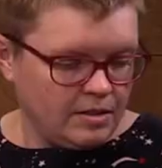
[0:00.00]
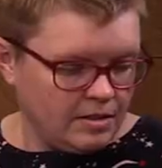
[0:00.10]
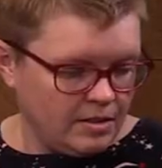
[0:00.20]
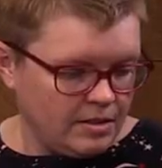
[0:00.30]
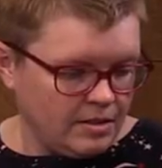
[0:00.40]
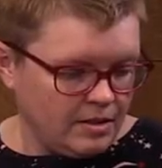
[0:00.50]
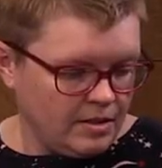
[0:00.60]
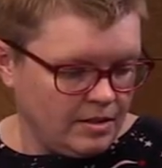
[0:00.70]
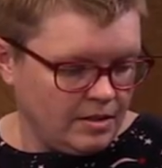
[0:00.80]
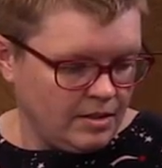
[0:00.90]

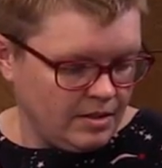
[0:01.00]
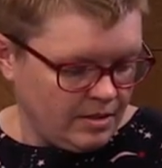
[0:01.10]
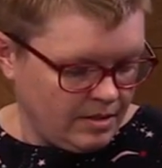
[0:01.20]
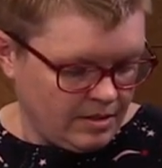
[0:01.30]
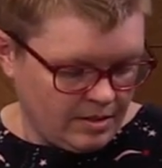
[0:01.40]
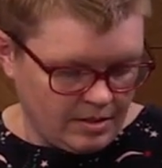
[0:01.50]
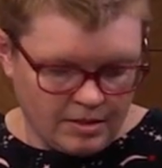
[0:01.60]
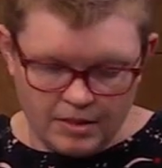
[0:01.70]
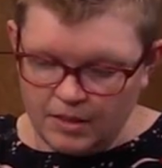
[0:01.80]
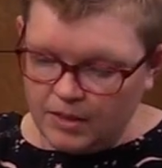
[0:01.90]

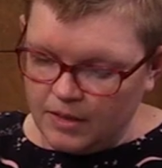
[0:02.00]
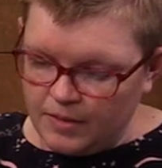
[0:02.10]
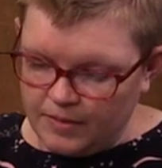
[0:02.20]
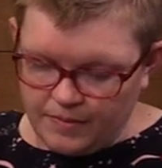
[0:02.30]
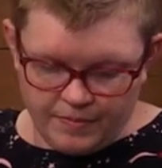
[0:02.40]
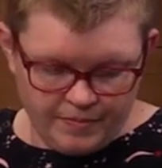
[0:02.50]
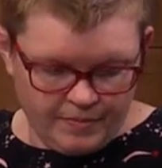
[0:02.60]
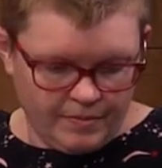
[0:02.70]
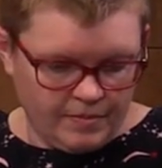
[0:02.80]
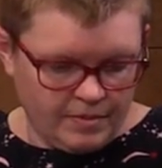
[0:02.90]

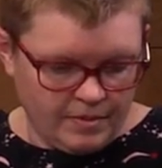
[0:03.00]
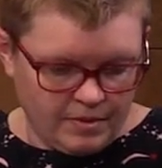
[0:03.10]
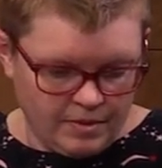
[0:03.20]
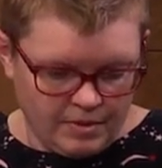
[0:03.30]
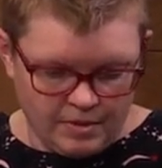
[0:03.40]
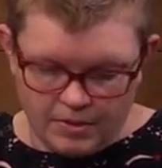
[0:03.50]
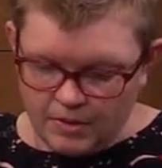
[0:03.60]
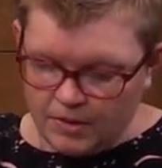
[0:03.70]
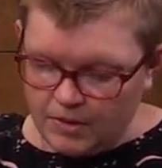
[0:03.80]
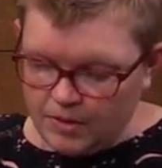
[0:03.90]

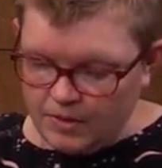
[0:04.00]
[no speech]